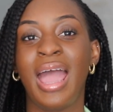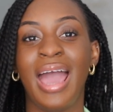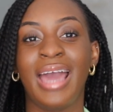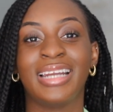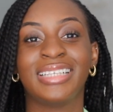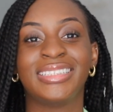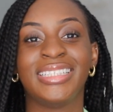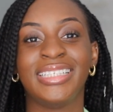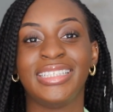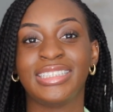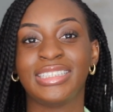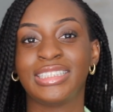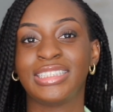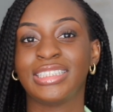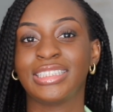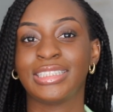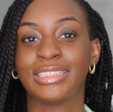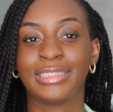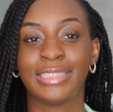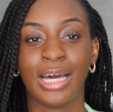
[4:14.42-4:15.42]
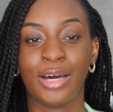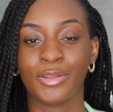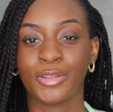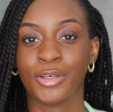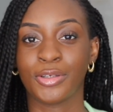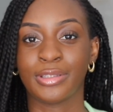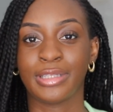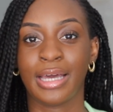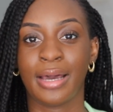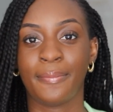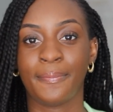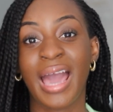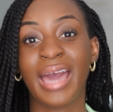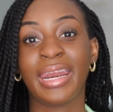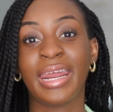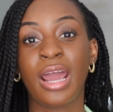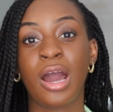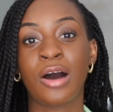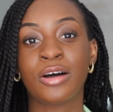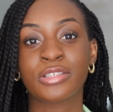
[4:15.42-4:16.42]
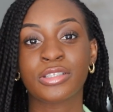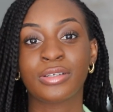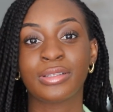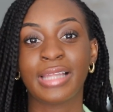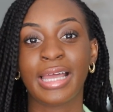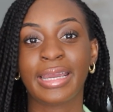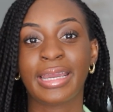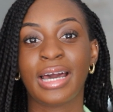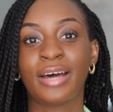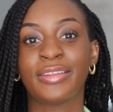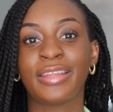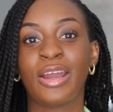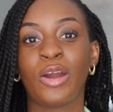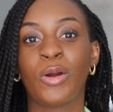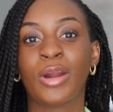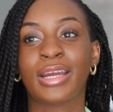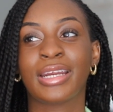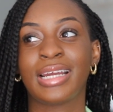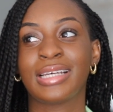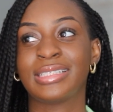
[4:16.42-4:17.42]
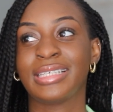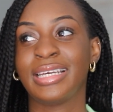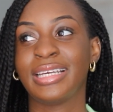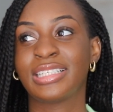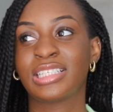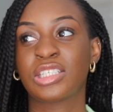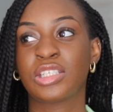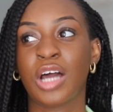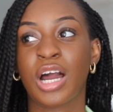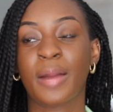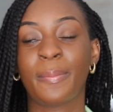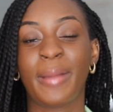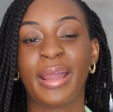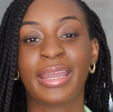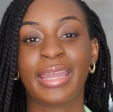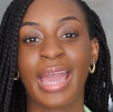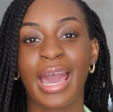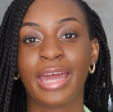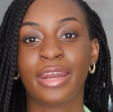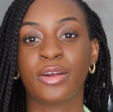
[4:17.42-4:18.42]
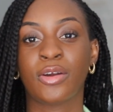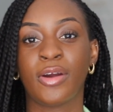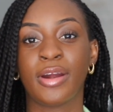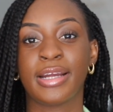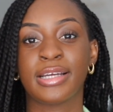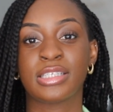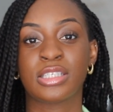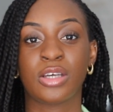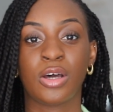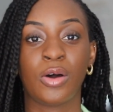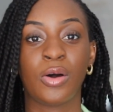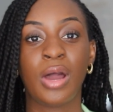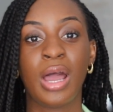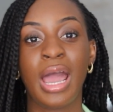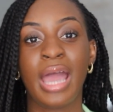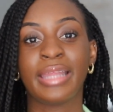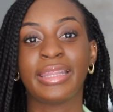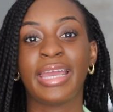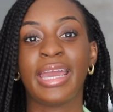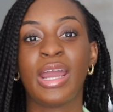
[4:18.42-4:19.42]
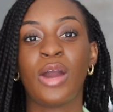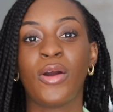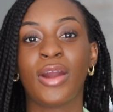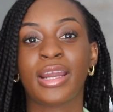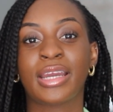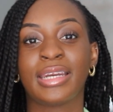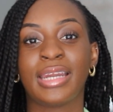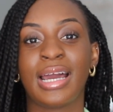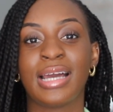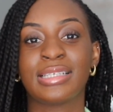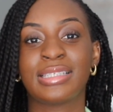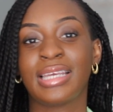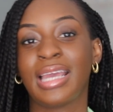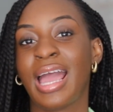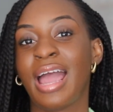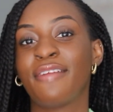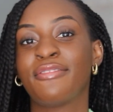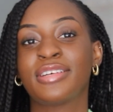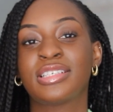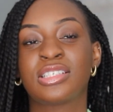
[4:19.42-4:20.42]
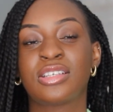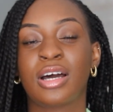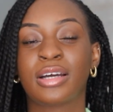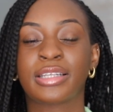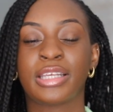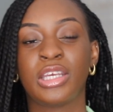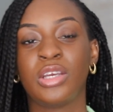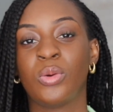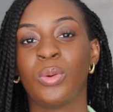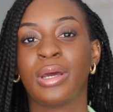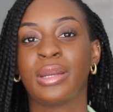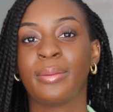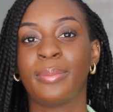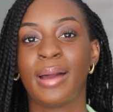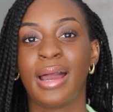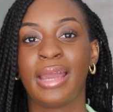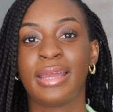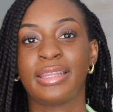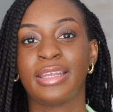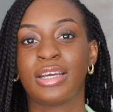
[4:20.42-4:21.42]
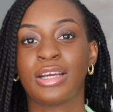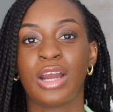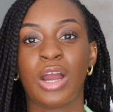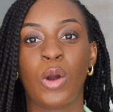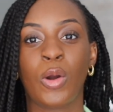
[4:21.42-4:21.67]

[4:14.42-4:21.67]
and it's easy to just download them. And I also like how they organize each stock by category. So they organize every stock that you want to buy. They're